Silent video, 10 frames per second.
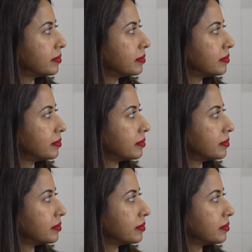
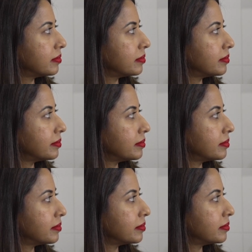
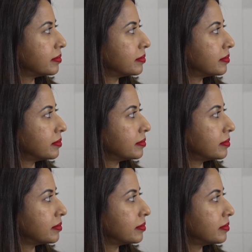
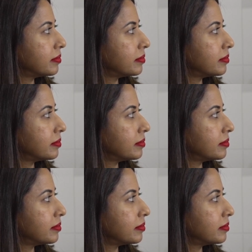(silent)